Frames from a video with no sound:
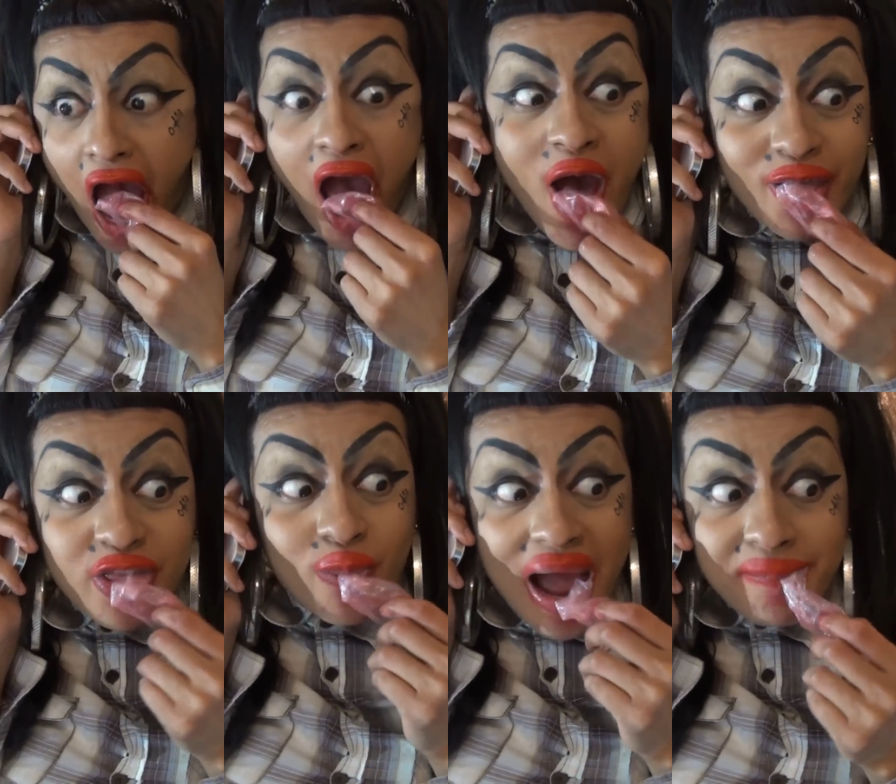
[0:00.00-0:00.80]
Oh,
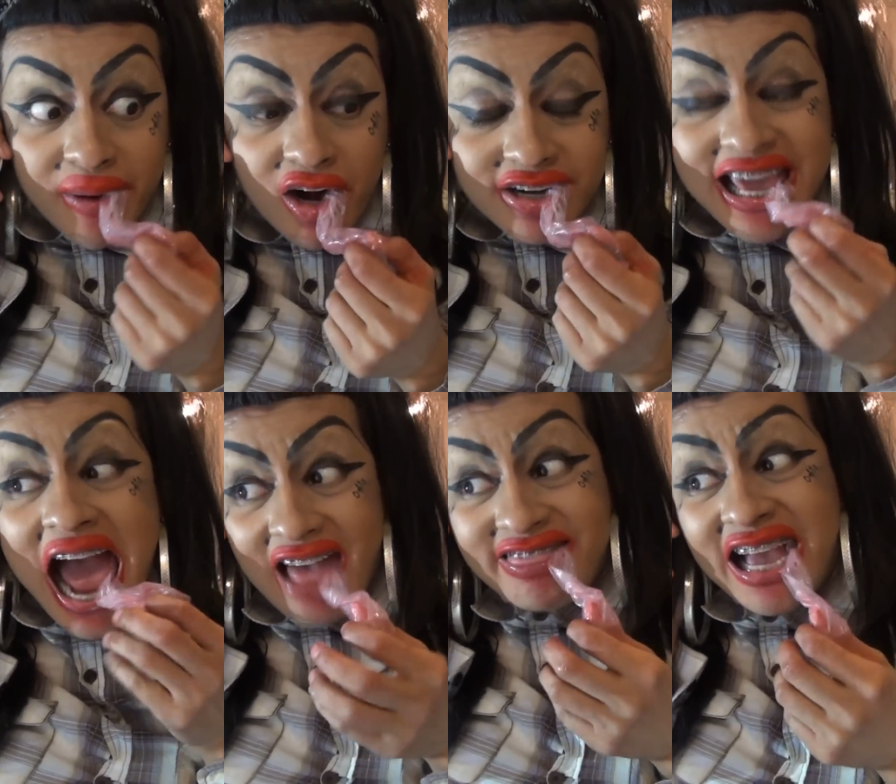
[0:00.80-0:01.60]
the wrapper?
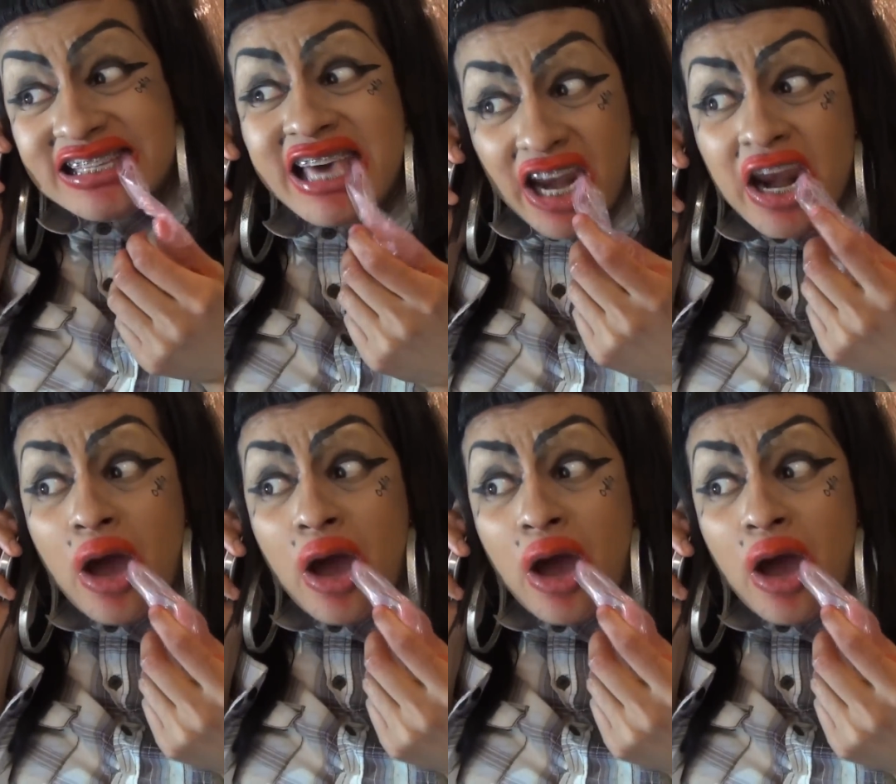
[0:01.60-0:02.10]
Yeah, I think I saw it in